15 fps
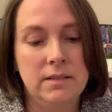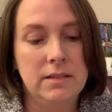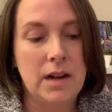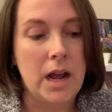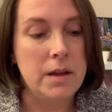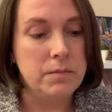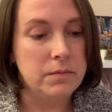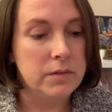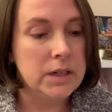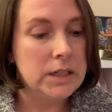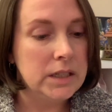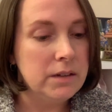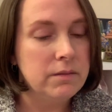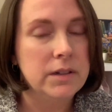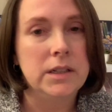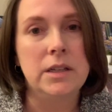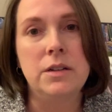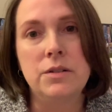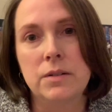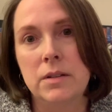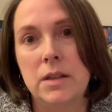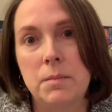I'm really, really,
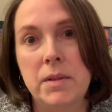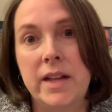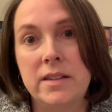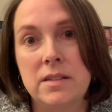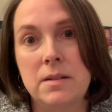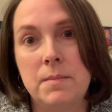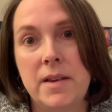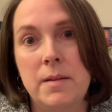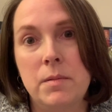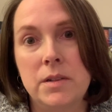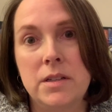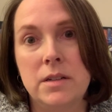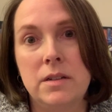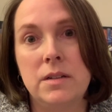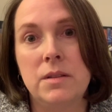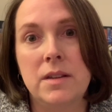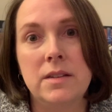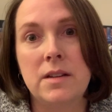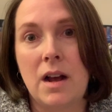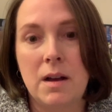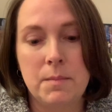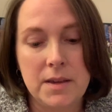truly blessed to be able to do this
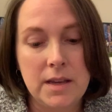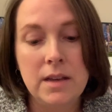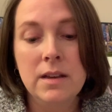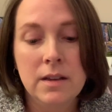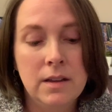hobby.